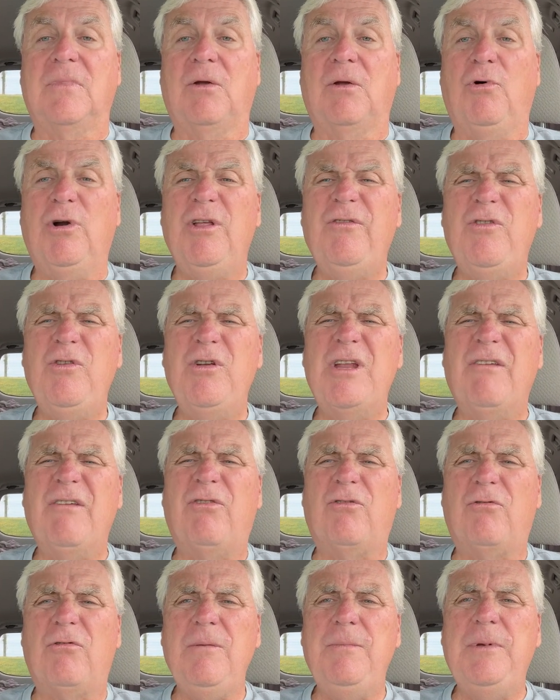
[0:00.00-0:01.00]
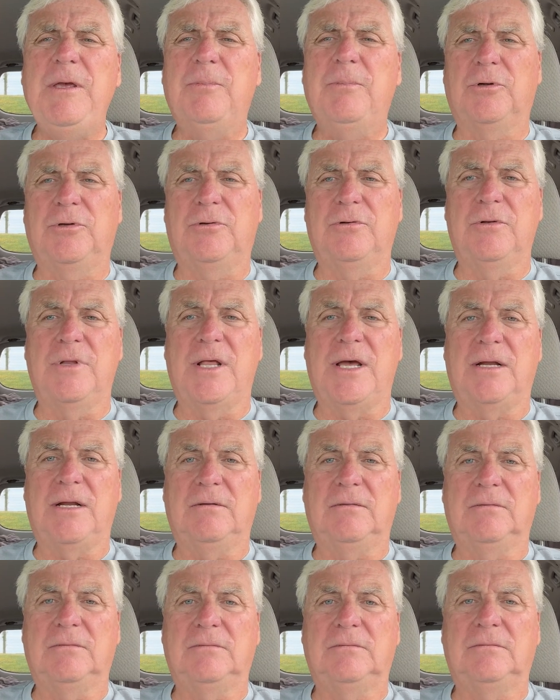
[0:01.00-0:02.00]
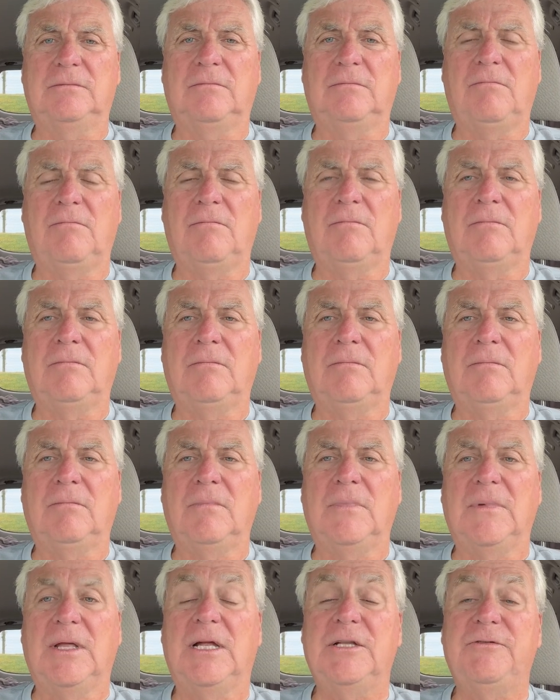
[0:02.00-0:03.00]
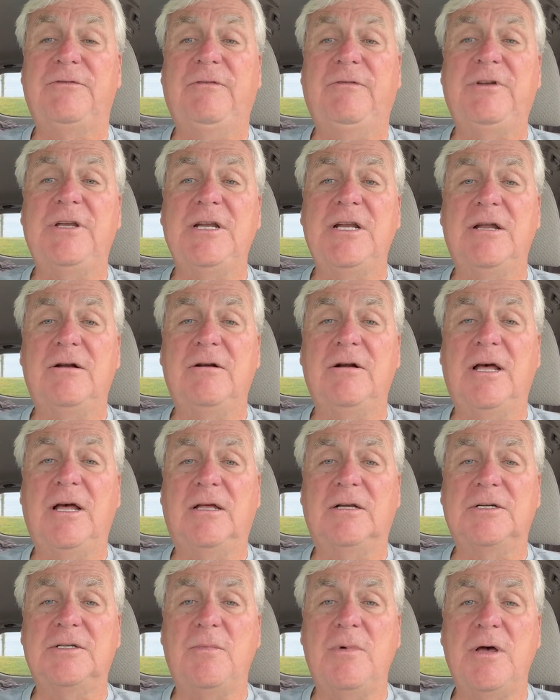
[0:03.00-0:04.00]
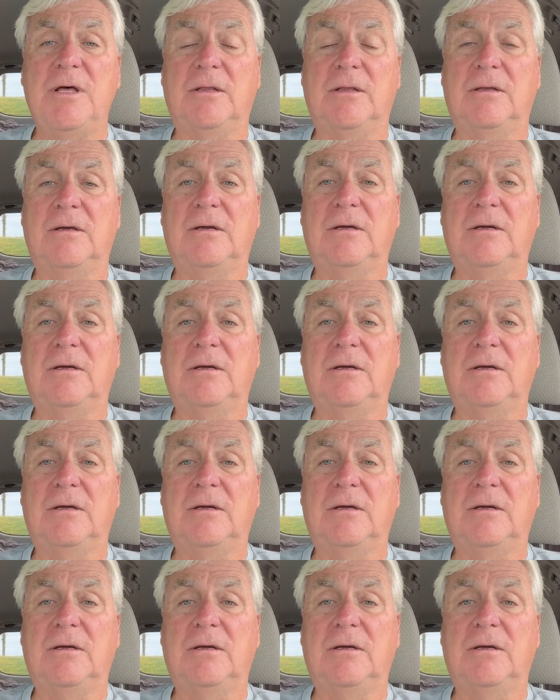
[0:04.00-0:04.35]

What if you have three people doing that? That's $1,500 a month.